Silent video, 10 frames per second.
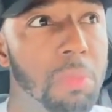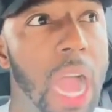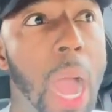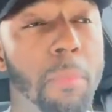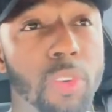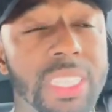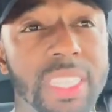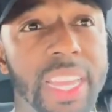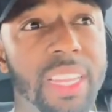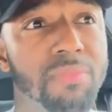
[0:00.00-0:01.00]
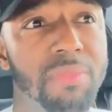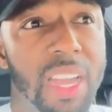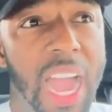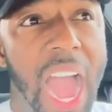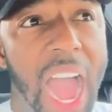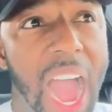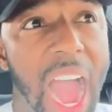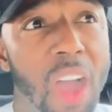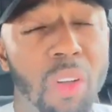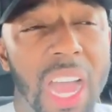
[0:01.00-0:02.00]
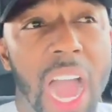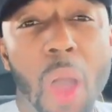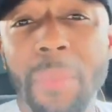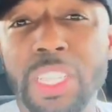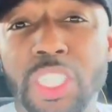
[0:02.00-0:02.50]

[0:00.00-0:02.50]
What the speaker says: I'm risking. I'll be